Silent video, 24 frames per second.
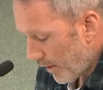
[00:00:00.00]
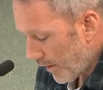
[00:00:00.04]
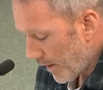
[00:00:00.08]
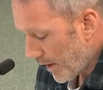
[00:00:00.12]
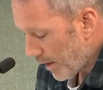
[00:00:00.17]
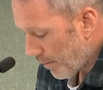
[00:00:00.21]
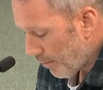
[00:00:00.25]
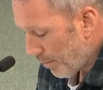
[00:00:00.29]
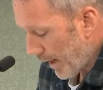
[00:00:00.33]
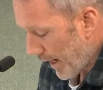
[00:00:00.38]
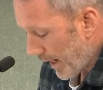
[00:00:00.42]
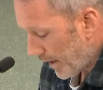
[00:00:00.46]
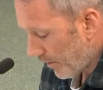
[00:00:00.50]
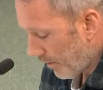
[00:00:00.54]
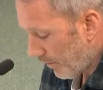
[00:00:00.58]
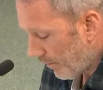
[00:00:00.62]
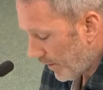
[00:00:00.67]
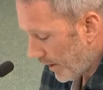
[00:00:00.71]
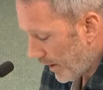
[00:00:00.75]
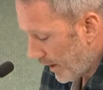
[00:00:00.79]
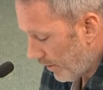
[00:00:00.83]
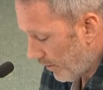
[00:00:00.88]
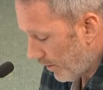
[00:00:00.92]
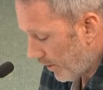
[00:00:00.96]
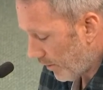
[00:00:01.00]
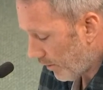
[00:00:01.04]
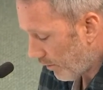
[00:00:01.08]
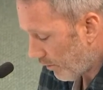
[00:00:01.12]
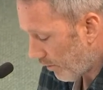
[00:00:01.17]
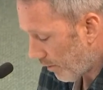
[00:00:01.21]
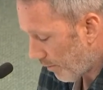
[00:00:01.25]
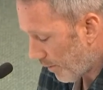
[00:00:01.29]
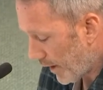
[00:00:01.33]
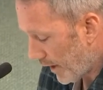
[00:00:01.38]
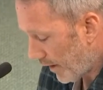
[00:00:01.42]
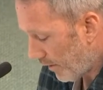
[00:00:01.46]
The impact of teaching
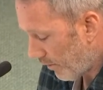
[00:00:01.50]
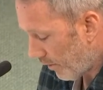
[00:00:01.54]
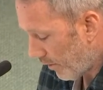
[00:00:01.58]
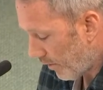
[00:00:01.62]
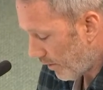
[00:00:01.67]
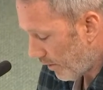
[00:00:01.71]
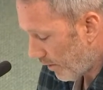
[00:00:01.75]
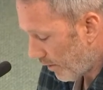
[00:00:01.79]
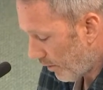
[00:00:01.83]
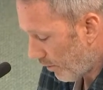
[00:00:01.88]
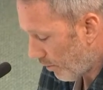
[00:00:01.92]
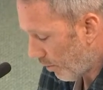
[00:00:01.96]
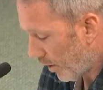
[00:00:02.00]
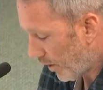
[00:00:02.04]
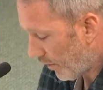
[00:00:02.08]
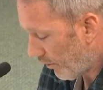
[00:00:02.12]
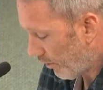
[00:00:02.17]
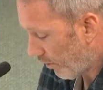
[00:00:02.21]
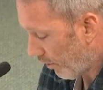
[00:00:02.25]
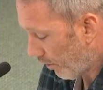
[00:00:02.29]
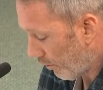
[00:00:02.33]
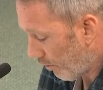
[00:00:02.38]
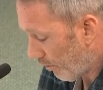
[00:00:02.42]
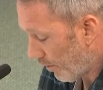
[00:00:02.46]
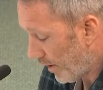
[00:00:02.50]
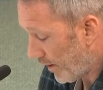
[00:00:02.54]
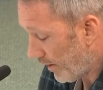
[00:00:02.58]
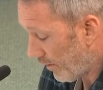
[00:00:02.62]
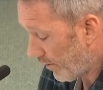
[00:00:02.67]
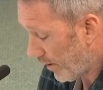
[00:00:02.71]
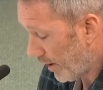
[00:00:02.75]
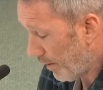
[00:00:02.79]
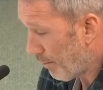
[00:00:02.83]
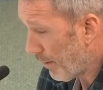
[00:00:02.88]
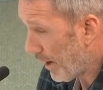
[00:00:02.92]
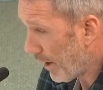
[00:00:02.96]
discrimination to our children
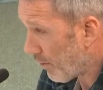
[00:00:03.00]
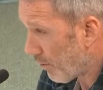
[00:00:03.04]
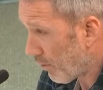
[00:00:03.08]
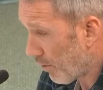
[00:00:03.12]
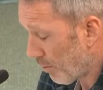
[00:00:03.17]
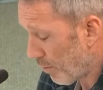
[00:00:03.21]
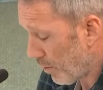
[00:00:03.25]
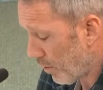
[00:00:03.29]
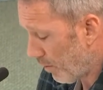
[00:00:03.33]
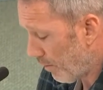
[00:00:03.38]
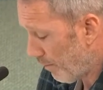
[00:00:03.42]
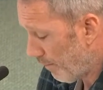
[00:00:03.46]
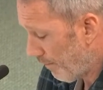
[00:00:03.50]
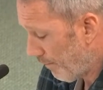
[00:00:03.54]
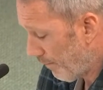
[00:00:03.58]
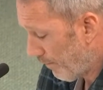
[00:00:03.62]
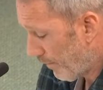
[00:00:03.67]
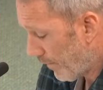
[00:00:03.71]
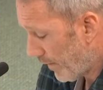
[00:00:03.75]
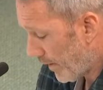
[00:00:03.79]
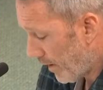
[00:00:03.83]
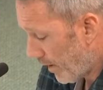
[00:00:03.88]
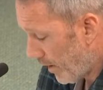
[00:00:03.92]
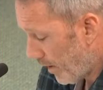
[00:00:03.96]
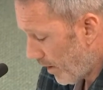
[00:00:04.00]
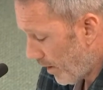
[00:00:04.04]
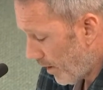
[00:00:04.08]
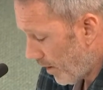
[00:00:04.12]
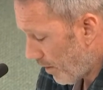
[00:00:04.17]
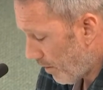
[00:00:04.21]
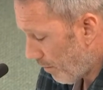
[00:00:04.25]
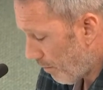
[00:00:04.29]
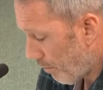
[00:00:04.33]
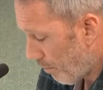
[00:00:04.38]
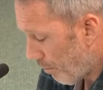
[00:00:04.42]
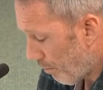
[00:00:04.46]
is immeasurable.
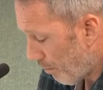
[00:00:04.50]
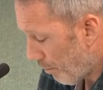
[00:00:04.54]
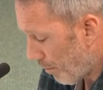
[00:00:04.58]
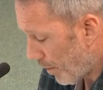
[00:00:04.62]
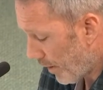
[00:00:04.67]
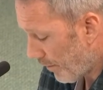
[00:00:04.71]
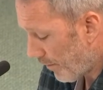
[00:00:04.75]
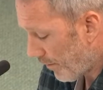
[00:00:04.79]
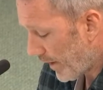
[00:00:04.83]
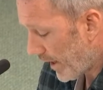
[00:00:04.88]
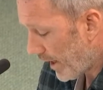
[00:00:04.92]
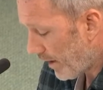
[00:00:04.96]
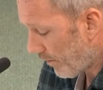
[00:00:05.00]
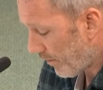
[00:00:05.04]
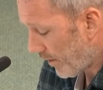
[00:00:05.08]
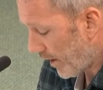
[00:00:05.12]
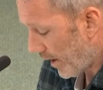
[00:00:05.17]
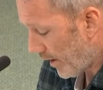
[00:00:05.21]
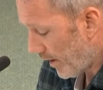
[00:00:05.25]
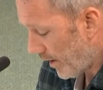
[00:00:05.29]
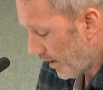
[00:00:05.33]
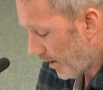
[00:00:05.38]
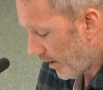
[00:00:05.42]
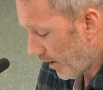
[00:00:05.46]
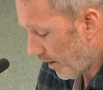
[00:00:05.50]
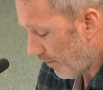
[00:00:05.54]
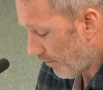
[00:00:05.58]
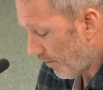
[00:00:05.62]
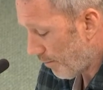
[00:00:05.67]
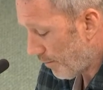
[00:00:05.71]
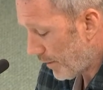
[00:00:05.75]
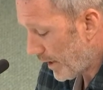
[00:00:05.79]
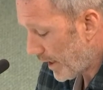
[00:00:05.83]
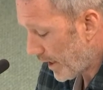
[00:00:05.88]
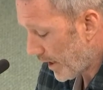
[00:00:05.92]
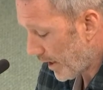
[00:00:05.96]
But if that is not of
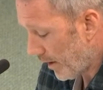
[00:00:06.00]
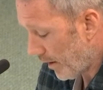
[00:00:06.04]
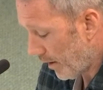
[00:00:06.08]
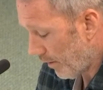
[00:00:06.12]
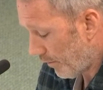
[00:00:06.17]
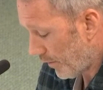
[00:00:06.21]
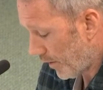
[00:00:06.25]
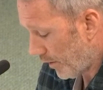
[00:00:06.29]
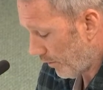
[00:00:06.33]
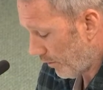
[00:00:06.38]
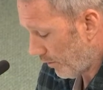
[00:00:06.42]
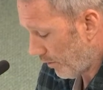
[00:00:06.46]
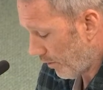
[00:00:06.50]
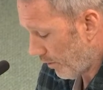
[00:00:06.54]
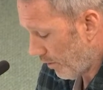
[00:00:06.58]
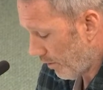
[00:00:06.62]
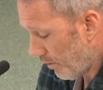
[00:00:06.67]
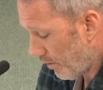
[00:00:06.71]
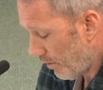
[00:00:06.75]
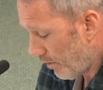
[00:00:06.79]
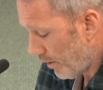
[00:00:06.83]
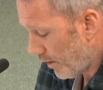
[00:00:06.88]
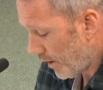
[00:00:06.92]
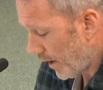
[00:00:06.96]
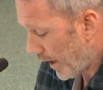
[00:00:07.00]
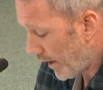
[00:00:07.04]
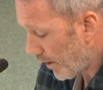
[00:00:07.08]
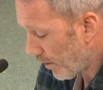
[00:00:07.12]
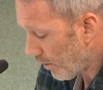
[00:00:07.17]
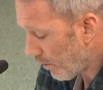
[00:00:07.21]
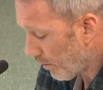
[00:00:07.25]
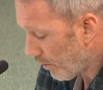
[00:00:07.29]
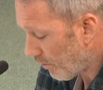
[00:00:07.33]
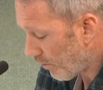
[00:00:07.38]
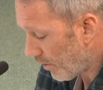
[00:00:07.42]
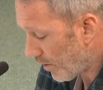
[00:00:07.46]
immediate enough concern, I
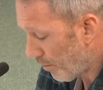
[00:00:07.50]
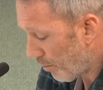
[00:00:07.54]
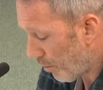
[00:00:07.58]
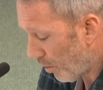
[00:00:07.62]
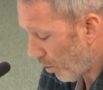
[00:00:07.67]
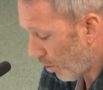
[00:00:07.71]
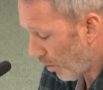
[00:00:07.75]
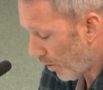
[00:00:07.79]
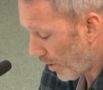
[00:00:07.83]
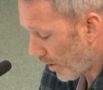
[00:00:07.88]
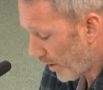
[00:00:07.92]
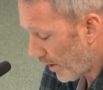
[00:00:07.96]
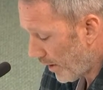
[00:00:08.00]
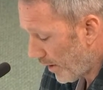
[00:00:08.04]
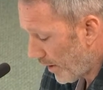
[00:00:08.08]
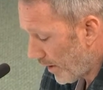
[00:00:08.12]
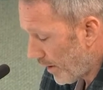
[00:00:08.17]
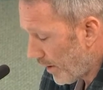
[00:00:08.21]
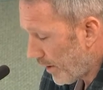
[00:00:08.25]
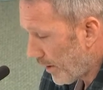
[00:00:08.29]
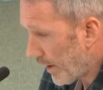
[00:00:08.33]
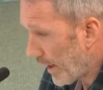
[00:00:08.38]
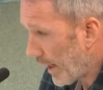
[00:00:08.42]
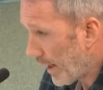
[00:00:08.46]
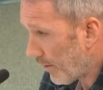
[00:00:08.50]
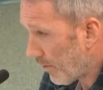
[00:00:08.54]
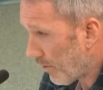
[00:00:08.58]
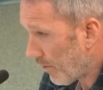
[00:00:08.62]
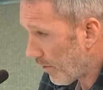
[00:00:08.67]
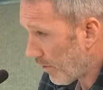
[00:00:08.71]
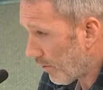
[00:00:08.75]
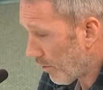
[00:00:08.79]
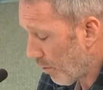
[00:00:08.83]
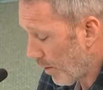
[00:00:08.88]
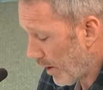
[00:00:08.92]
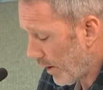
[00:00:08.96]
urge the board to answer
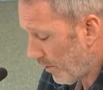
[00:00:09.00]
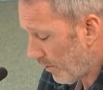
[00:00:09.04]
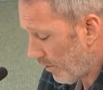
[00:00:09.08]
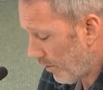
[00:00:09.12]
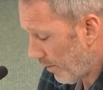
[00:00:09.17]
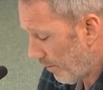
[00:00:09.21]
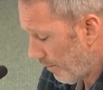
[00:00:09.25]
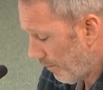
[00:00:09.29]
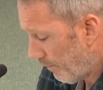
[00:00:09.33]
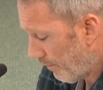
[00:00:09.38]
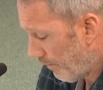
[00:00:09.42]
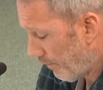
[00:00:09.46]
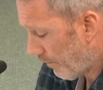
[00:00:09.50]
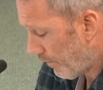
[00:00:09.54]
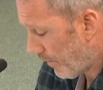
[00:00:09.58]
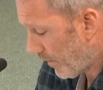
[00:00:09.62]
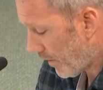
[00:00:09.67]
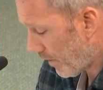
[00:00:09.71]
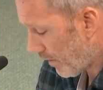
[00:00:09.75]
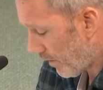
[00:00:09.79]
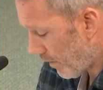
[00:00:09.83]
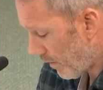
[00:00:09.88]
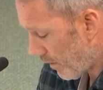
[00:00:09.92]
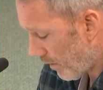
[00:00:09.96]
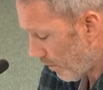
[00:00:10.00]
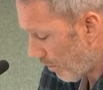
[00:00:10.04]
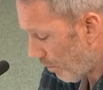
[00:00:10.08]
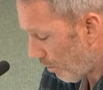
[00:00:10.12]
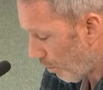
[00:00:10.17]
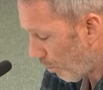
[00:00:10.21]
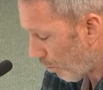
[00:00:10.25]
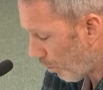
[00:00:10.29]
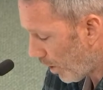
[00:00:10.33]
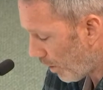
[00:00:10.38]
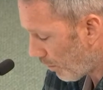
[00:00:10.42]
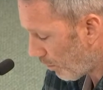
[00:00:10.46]
this question.
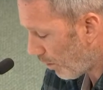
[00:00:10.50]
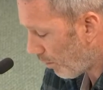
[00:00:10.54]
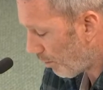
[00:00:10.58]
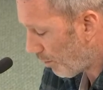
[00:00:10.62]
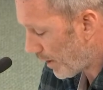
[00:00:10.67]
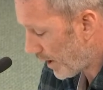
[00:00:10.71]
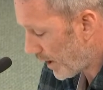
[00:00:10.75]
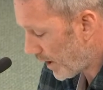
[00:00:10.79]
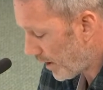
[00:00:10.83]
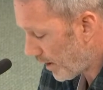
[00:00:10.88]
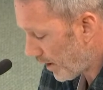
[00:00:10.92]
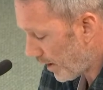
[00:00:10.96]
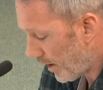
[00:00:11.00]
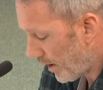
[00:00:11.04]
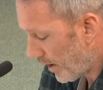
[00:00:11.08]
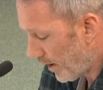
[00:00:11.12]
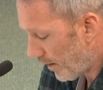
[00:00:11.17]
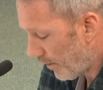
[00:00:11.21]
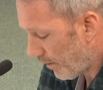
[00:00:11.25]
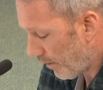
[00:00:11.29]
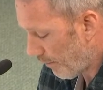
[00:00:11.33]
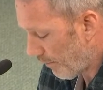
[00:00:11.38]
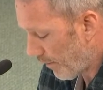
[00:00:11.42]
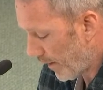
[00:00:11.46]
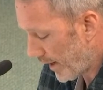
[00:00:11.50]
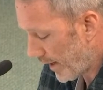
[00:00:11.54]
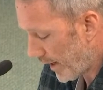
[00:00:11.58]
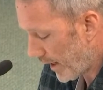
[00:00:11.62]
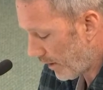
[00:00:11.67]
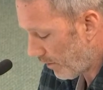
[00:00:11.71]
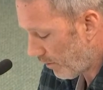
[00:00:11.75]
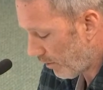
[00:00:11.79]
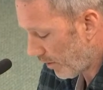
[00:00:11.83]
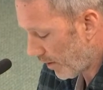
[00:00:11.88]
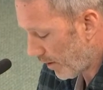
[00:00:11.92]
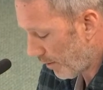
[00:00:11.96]
What will be the
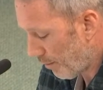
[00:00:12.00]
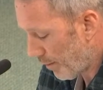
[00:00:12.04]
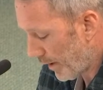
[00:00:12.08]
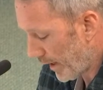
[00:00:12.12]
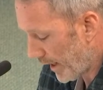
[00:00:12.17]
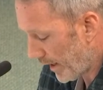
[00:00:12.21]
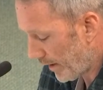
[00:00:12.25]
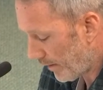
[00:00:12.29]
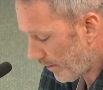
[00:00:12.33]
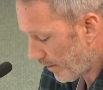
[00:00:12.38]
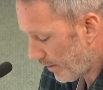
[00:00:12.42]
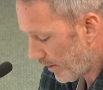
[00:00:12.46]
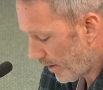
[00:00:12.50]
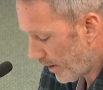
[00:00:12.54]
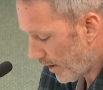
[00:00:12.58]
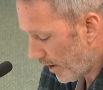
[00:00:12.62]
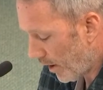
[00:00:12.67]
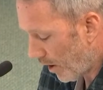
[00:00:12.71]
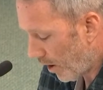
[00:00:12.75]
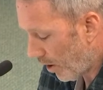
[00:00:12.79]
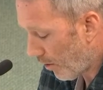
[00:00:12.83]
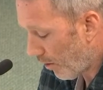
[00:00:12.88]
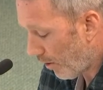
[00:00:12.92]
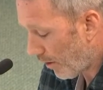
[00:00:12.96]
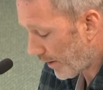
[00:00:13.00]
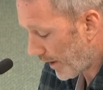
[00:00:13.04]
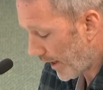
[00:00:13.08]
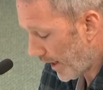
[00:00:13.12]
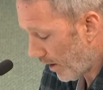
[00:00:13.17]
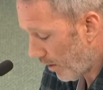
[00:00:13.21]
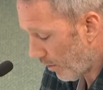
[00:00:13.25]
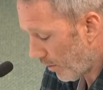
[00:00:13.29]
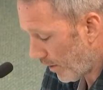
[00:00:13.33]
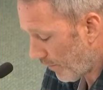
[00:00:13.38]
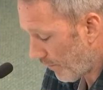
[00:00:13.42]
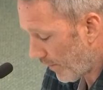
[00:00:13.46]
financial impact on our
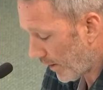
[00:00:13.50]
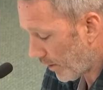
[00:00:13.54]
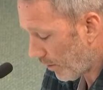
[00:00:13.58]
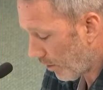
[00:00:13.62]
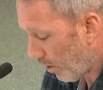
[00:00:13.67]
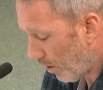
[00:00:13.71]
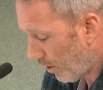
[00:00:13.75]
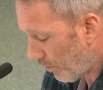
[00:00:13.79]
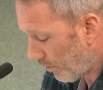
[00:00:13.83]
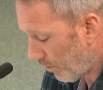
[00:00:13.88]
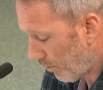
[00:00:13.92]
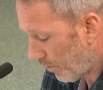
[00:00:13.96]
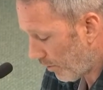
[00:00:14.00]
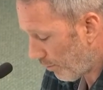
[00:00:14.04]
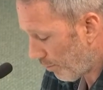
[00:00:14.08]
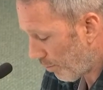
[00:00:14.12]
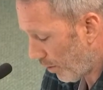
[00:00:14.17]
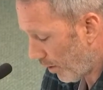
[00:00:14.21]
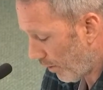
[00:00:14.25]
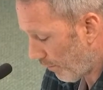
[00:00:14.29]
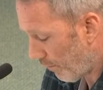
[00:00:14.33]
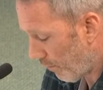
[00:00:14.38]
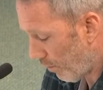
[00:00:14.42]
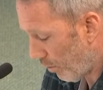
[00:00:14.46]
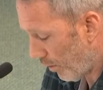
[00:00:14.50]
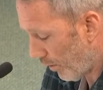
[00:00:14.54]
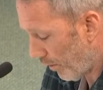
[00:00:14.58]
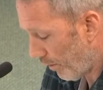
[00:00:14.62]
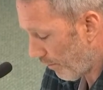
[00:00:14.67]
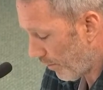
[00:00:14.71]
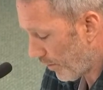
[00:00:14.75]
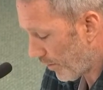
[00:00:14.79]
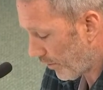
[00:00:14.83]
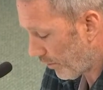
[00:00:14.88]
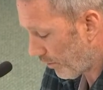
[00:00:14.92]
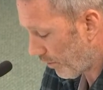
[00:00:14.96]
town if a lawsuit is brought forth
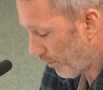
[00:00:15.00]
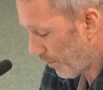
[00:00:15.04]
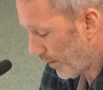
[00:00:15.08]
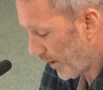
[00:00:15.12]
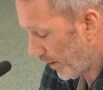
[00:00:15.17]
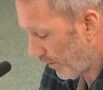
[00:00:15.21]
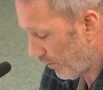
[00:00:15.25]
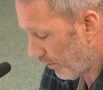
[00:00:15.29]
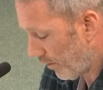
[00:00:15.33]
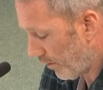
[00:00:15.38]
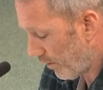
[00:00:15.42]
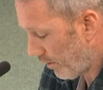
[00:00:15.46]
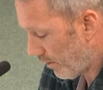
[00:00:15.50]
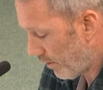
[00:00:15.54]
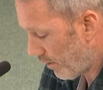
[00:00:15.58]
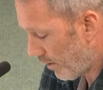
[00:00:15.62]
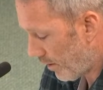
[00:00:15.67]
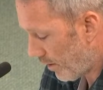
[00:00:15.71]
for discrimination?